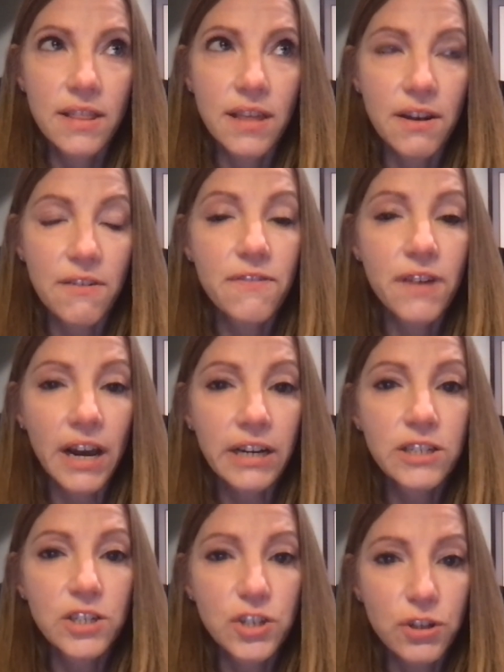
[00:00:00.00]
that
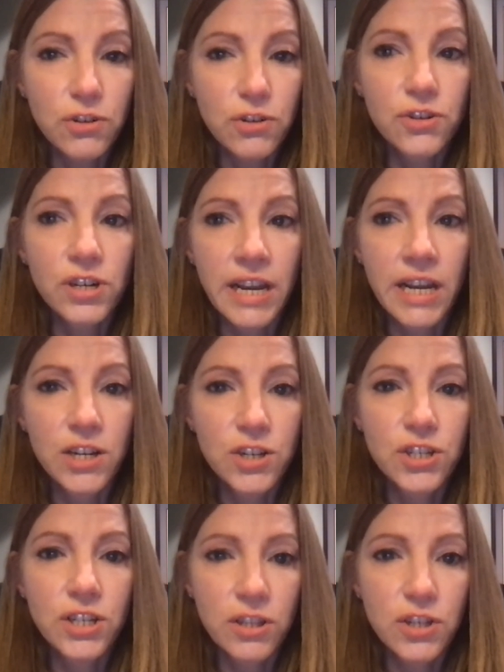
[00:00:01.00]
affect children
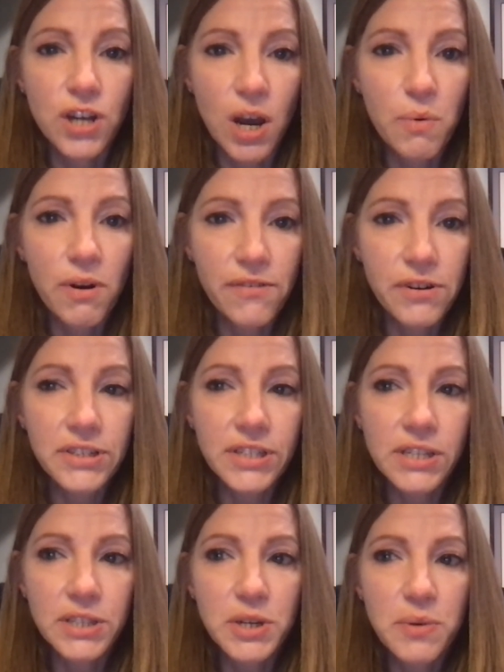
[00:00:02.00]
engaged in the child welfare
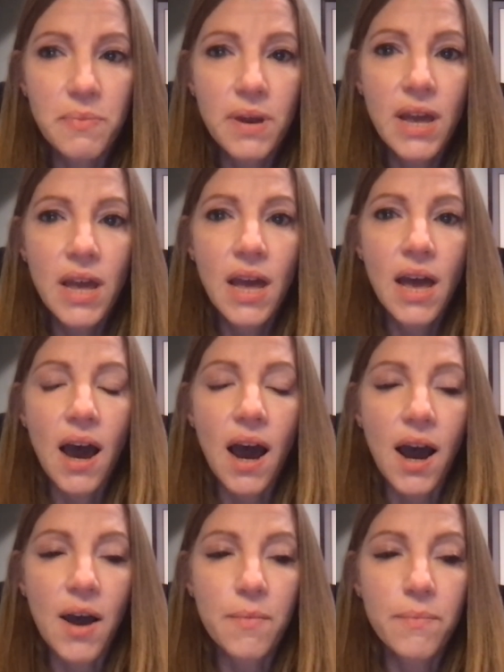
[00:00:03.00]
system.
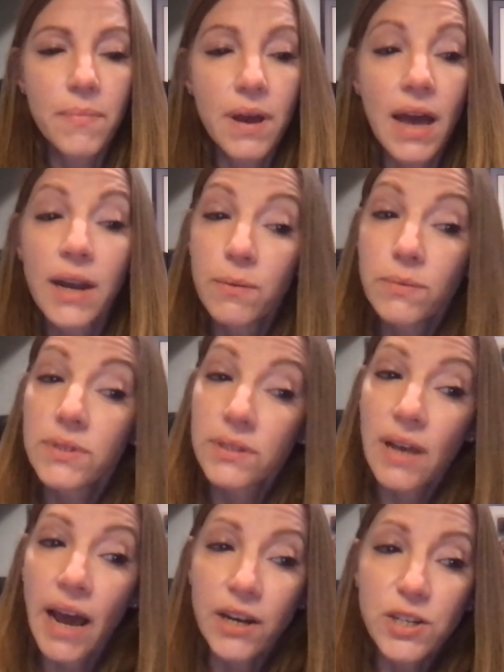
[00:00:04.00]
And it
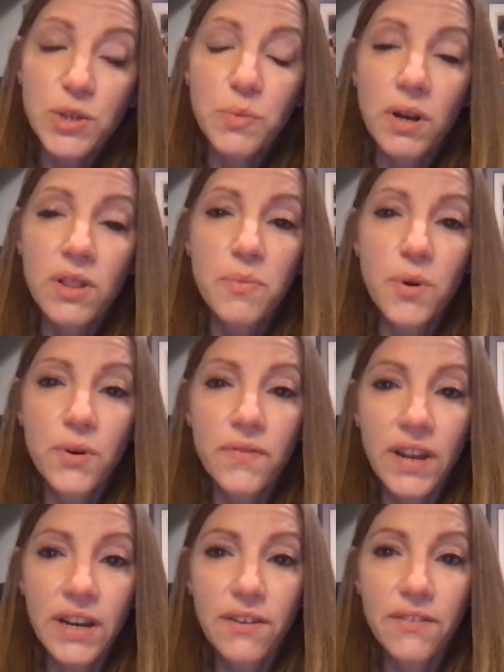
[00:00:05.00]
was actually one of the
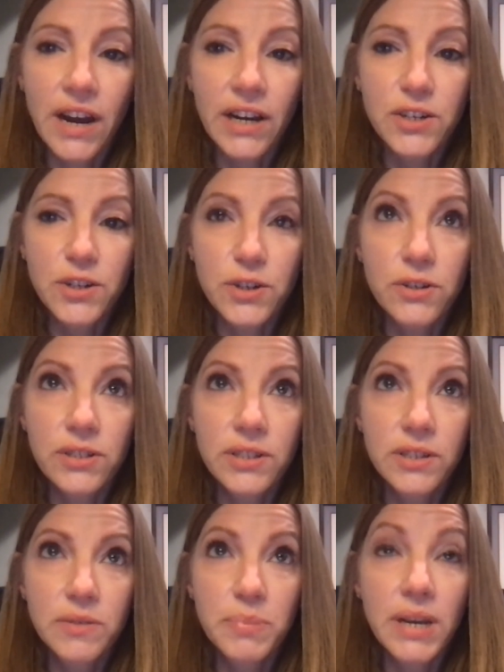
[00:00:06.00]
motivating
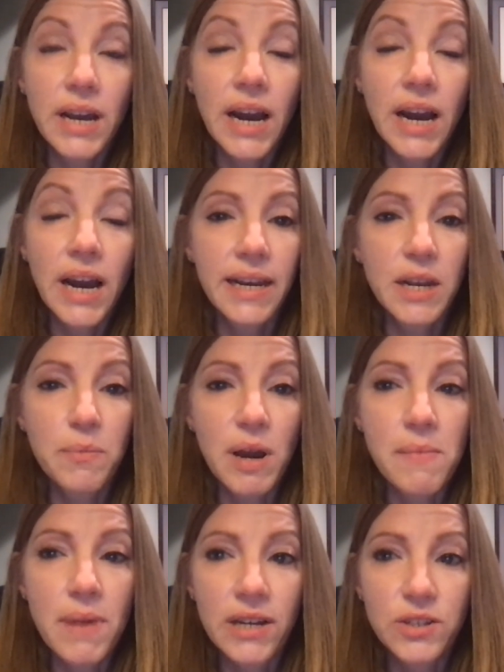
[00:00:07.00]
factors behind getting
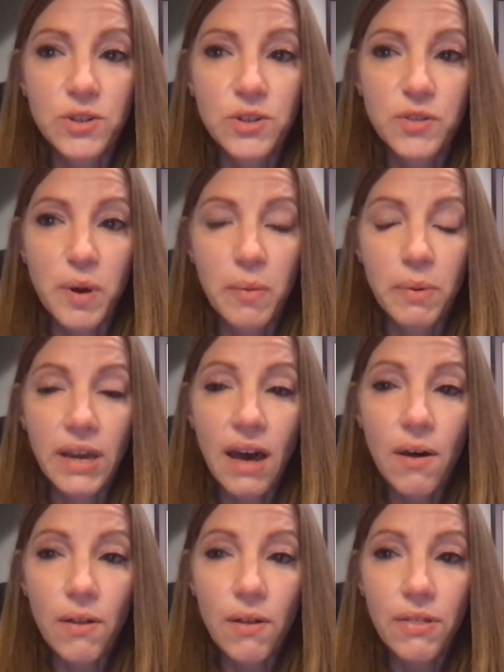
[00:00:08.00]
my master's of public
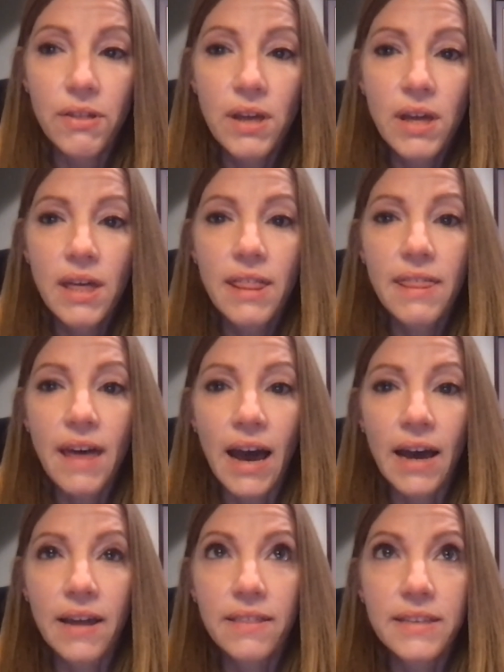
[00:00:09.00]
health,
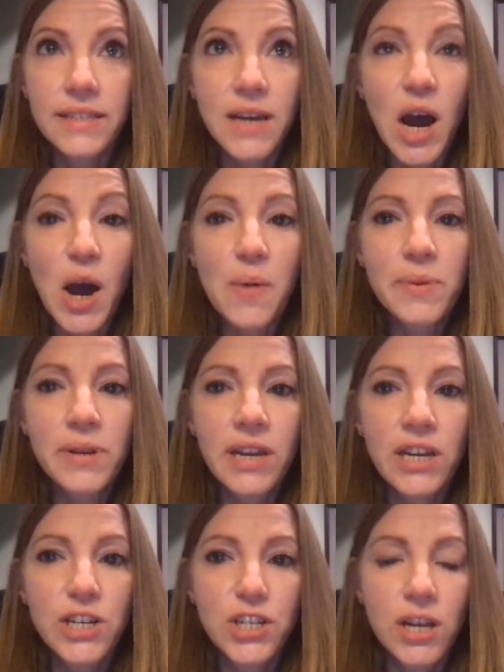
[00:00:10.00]
that this
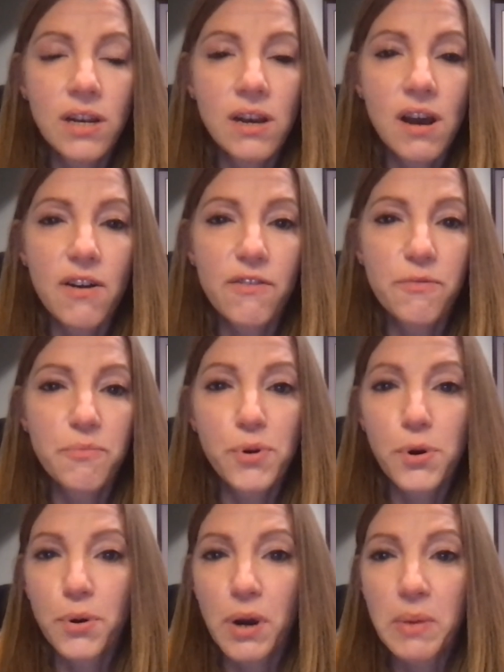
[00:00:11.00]
combination of
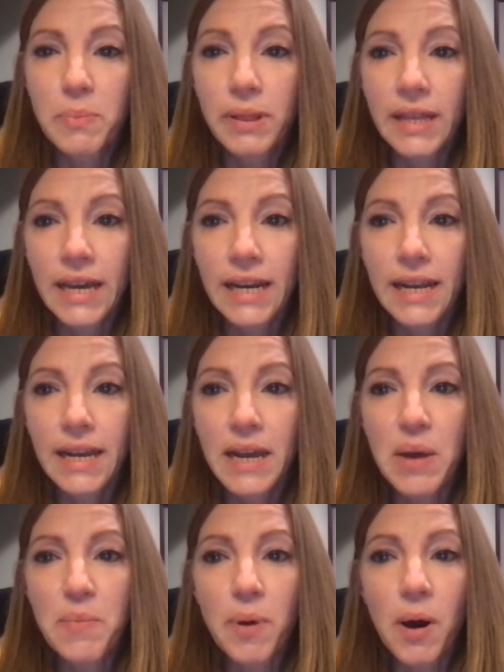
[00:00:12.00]
program
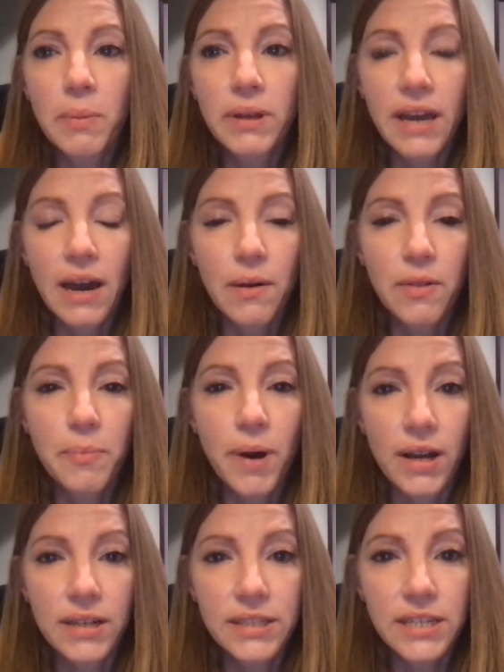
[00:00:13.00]
planning and public health
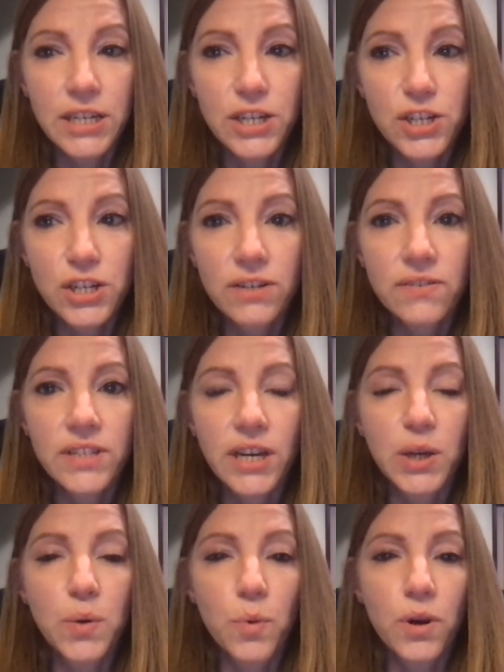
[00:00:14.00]
policy initiatives
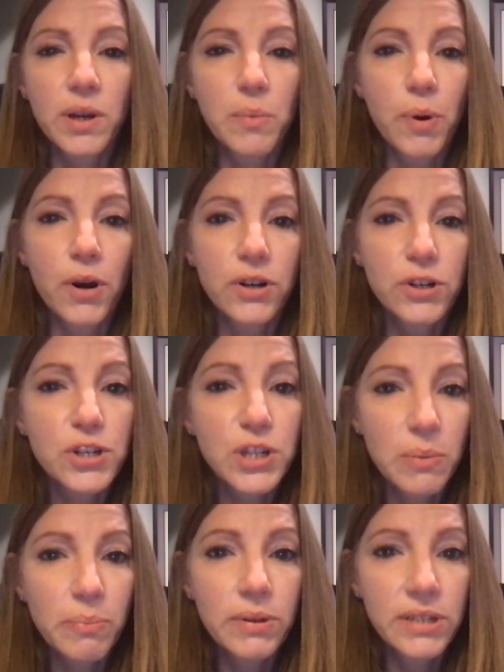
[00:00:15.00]
that can work in
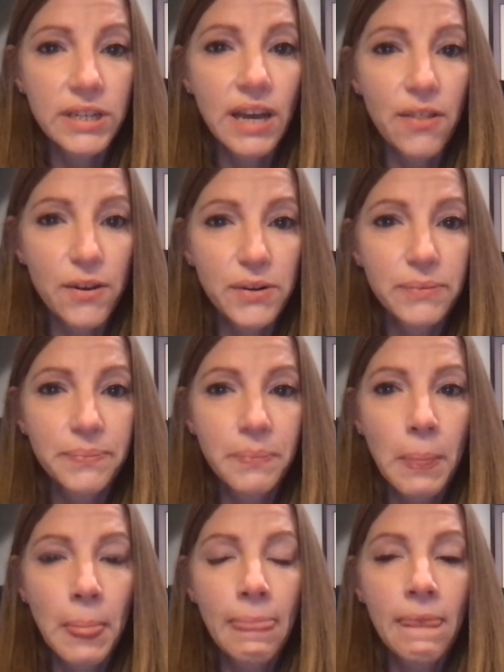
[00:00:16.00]
partnership together.
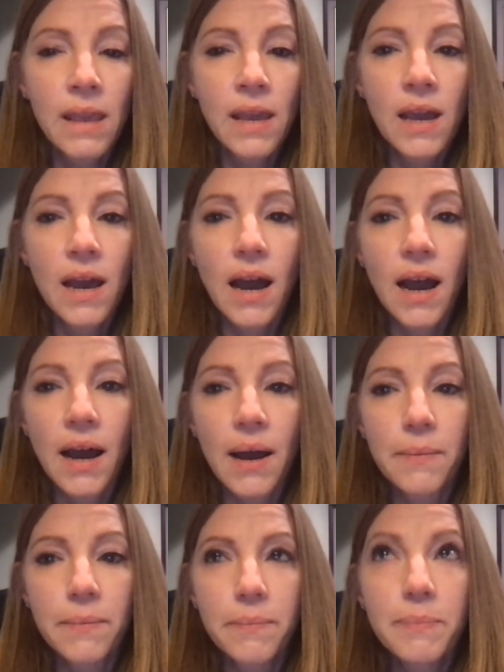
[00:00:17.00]

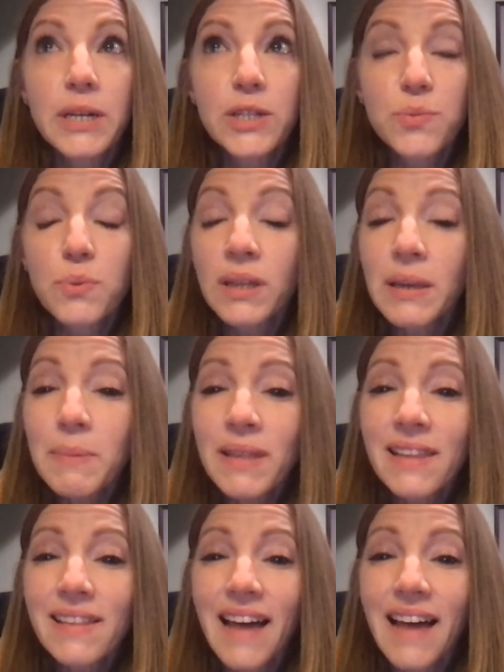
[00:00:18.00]
But it's really
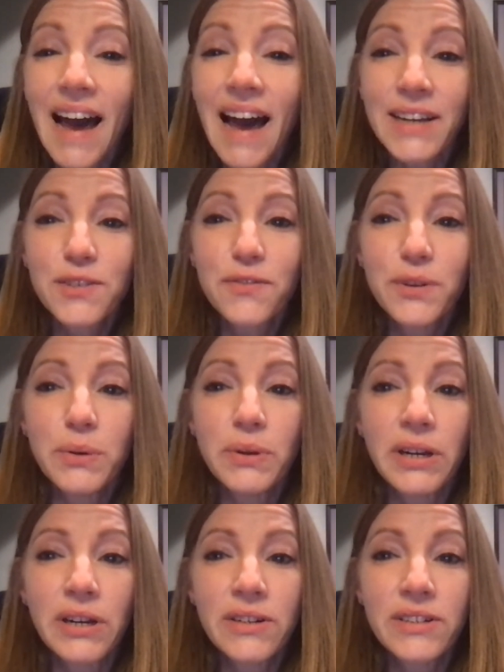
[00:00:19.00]
been the last few
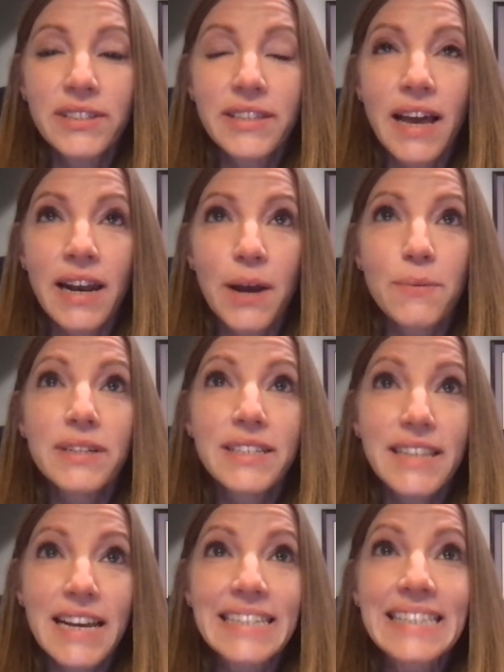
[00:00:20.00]
years, and I would
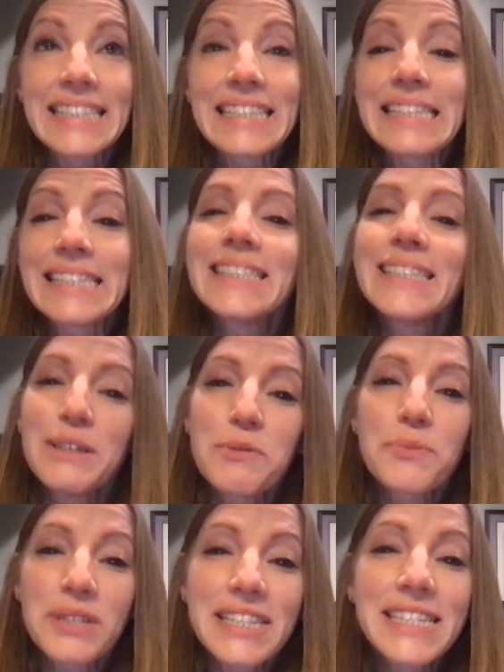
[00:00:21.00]
say,
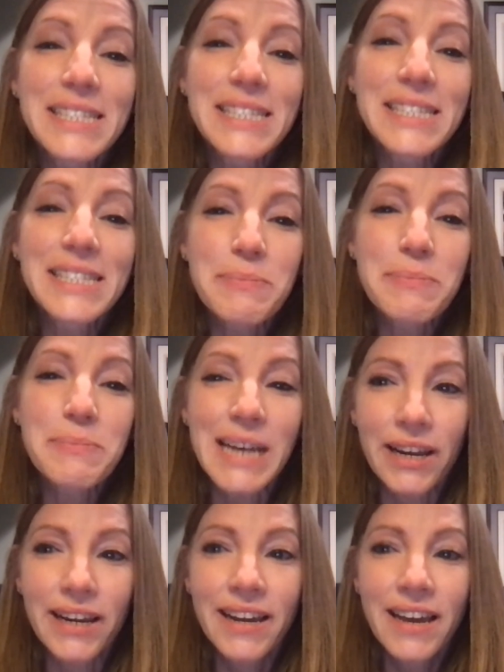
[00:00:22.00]
since the
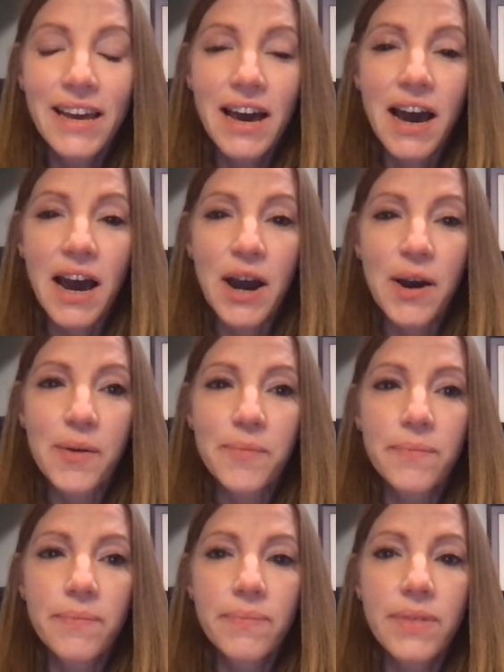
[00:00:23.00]
pandemic,
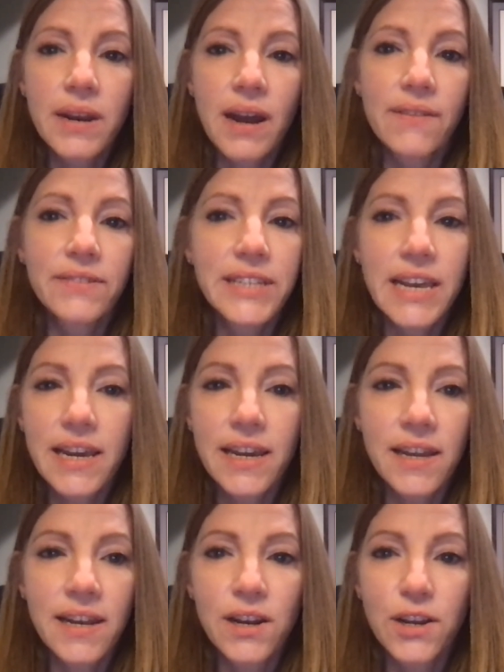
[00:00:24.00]
that I've
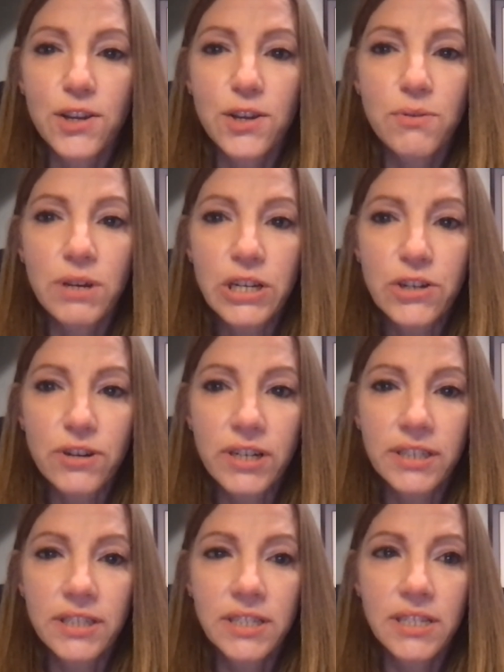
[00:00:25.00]
taken an acute
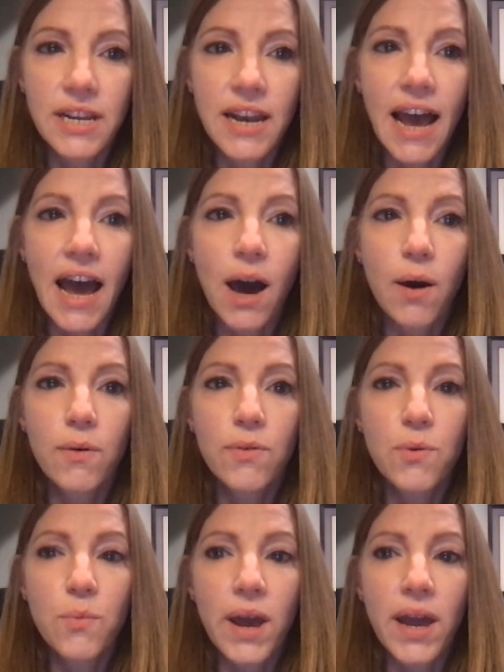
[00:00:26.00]
interest in how
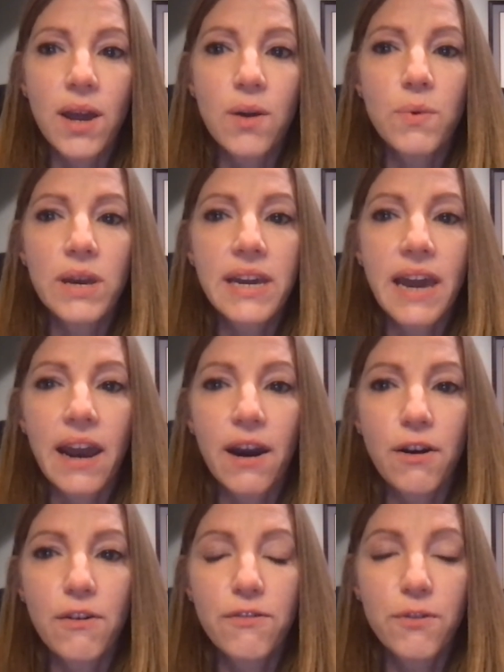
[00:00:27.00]
the way we
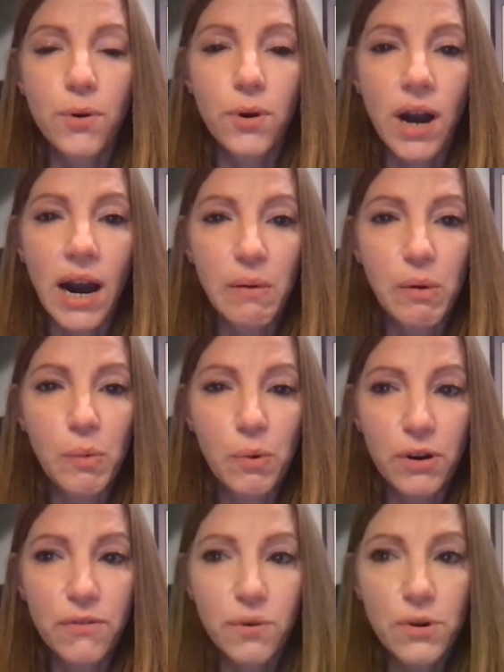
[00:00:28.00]
care for our
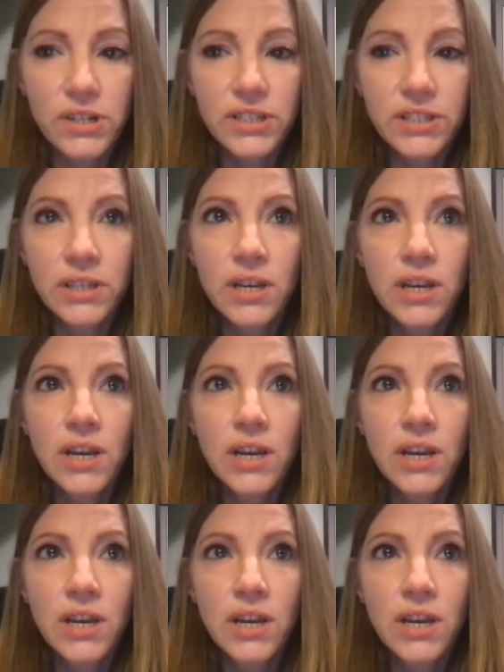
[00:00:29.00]
workforce